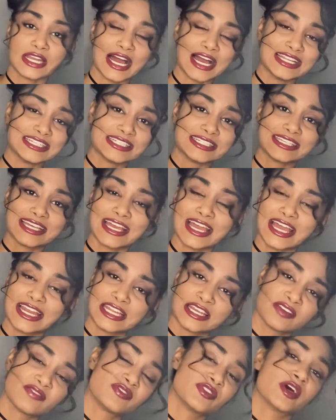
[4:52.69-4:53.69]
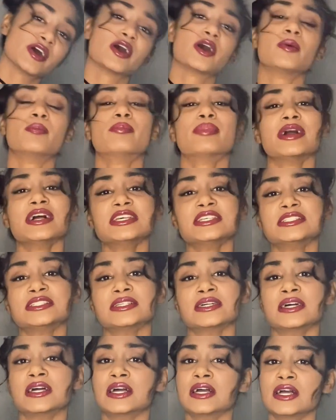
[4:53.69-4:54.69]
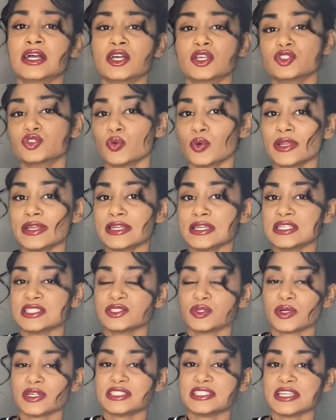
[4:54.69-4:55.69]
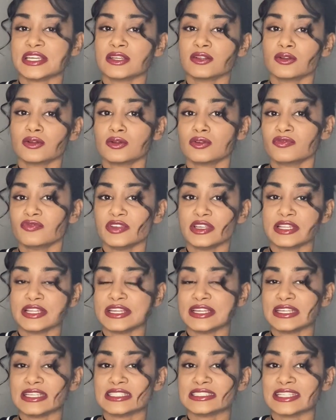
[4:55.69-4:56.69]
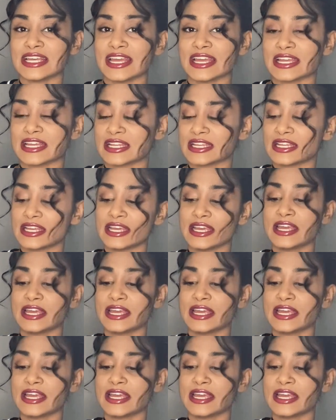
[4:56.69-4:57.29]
I didn't get any of the breast soreness or tingle feelings, and